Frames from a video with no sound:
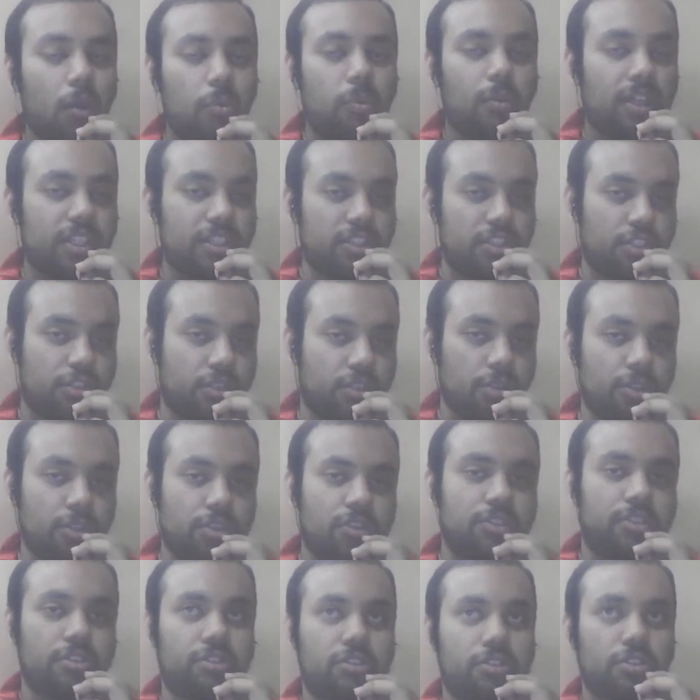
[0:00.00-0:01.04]
how one
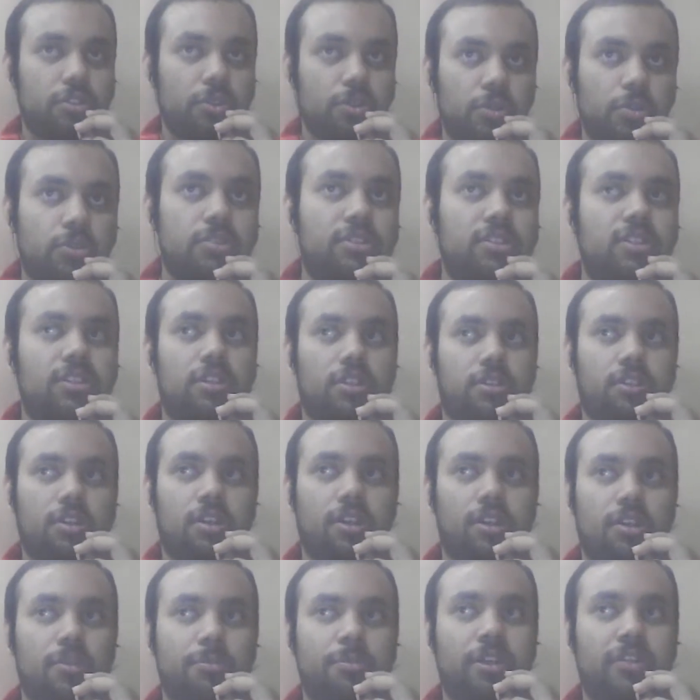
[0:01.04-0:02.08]
should choose
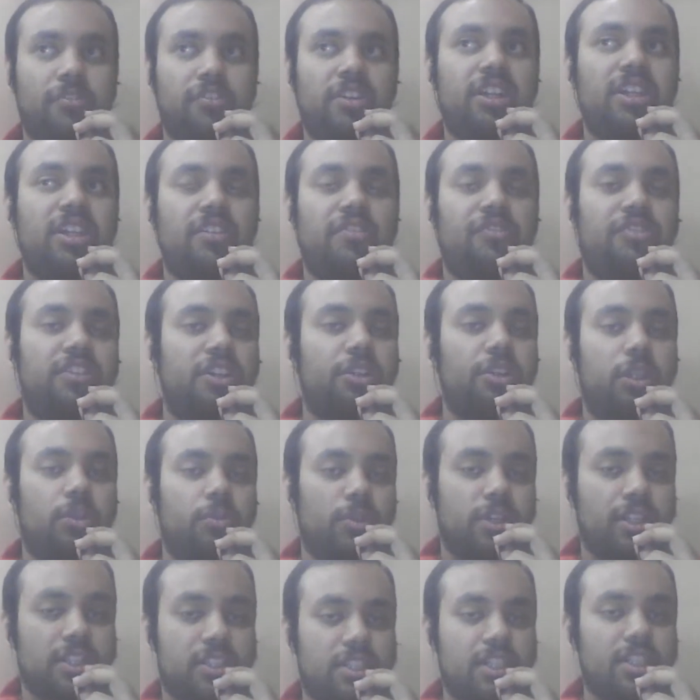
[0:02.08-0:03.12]
uh, between different
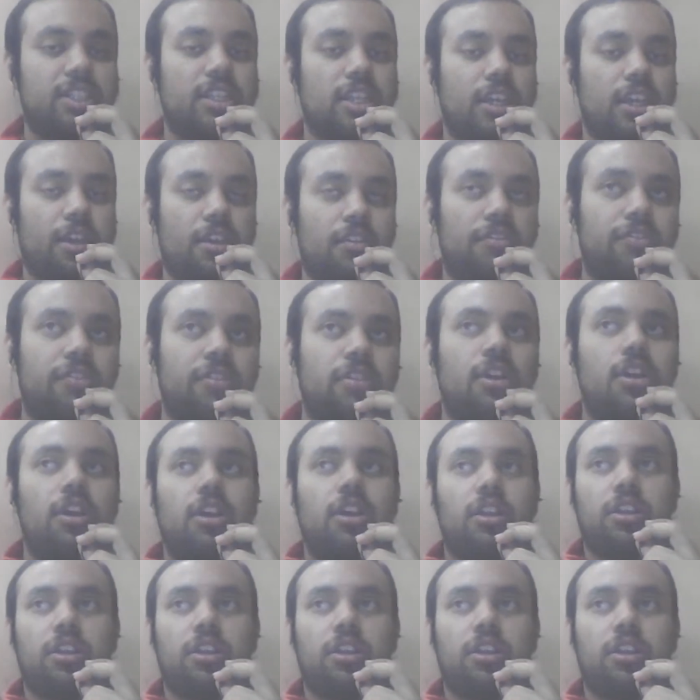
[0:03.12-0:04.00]
universities if